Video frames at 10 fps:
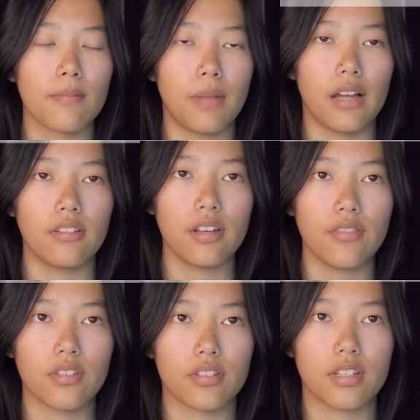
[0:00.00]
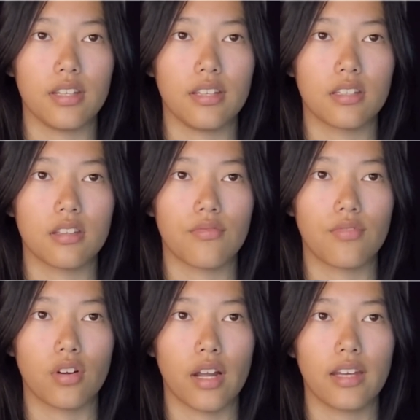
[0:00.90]
Biodiversity is the
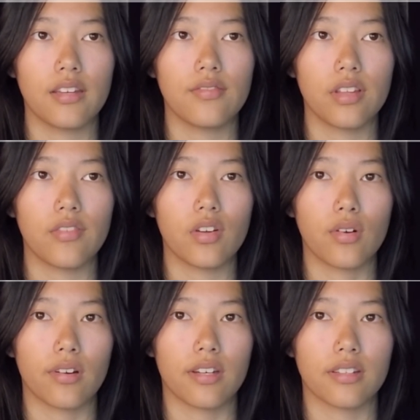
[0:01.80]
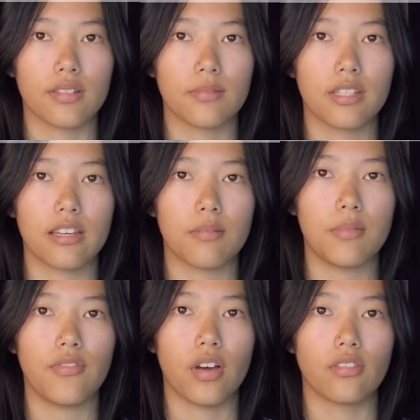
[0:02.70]
variety of living organisms that can be
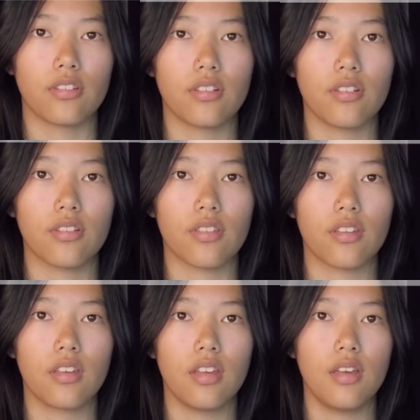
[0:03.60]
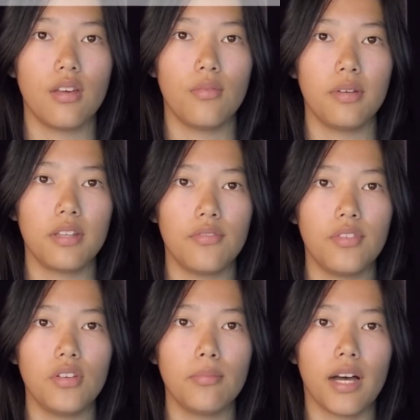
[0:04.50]
found on Earth. We can
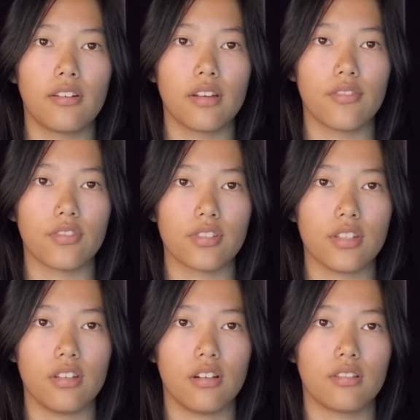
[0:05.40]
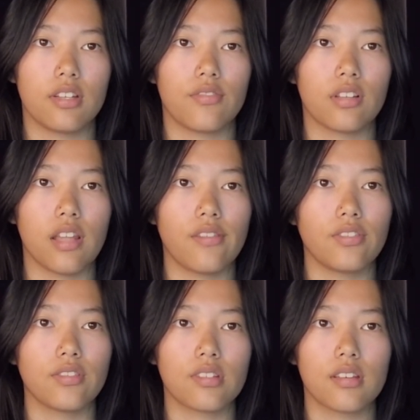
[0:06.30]
view biodiversity on different
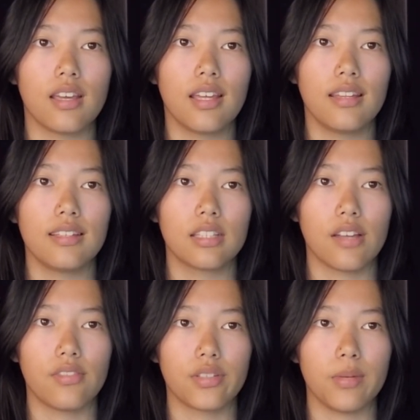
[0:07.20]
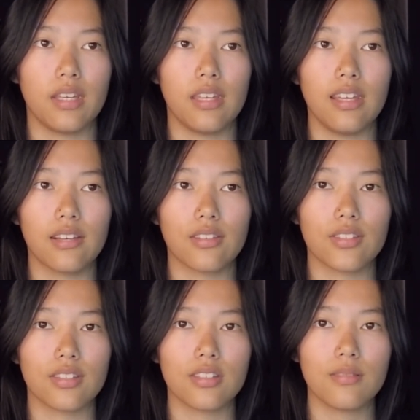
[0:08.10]
levels, these levels being
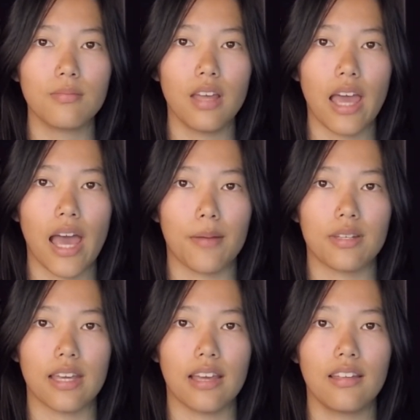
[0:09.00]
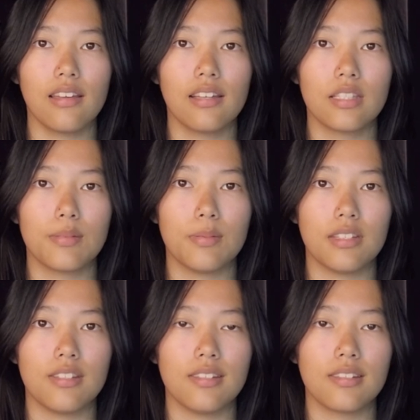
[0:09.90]
ecosystem, habitat,
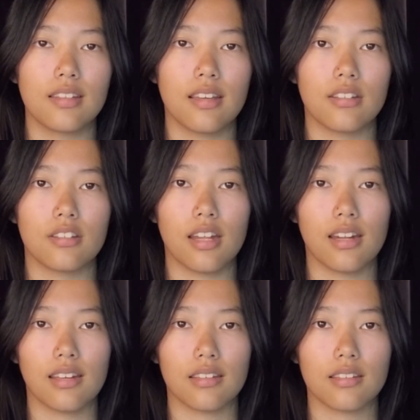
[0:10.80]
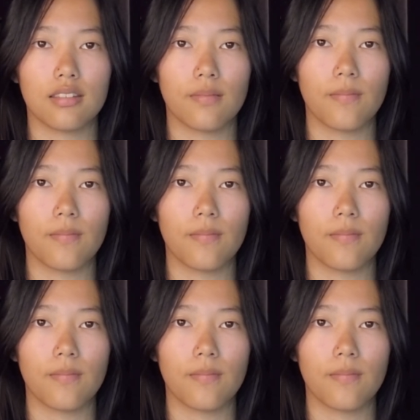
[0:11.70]
species, and genetics.